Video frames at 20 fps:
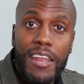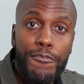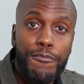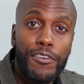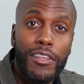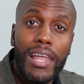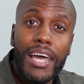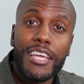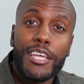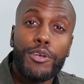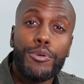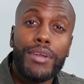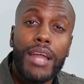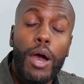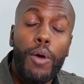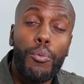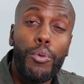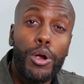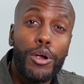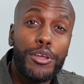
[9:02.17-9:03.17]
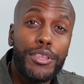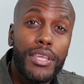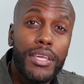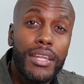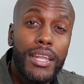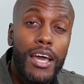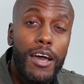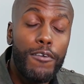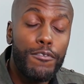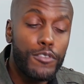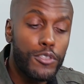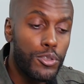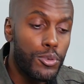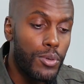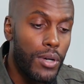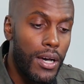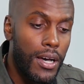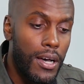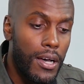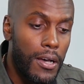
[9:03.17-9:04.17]
and feel like you're not worthy enough
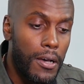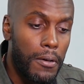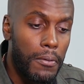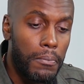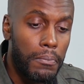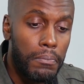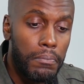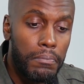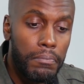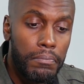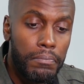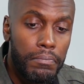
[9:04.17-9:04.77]
to um